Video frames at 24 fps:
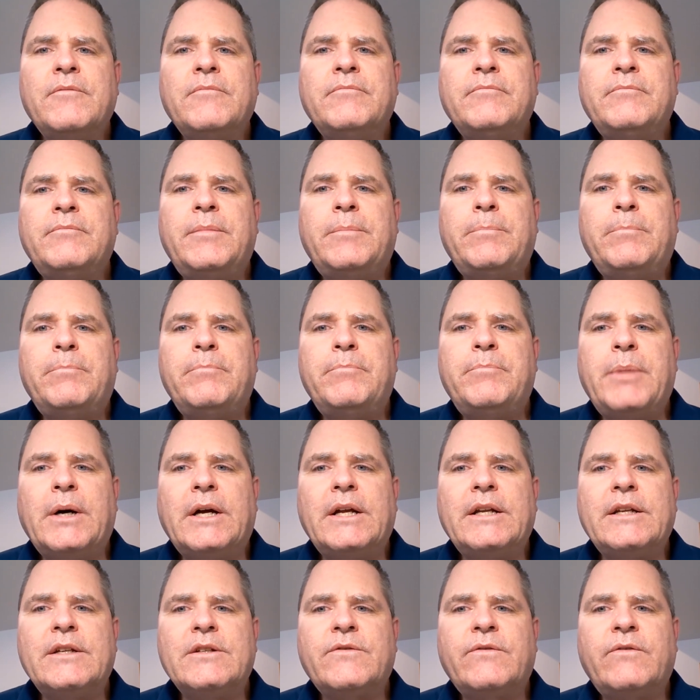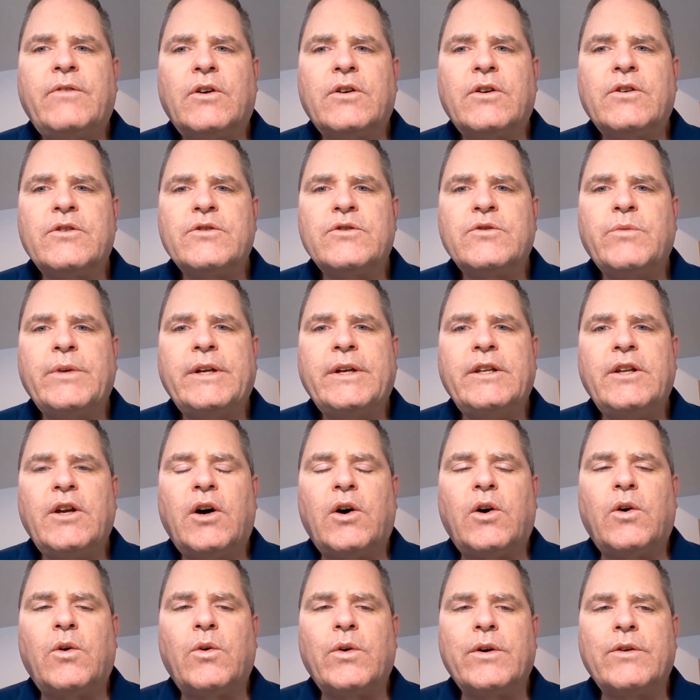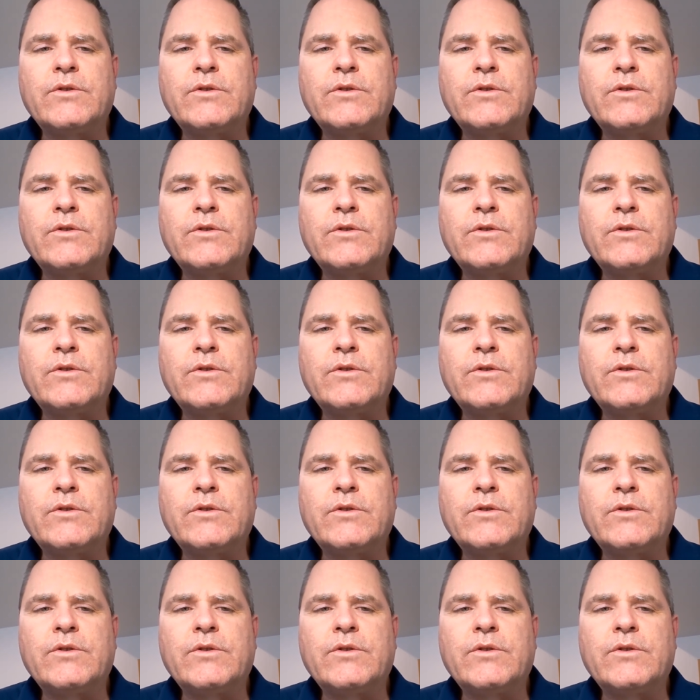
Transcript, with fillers: but as far as we know,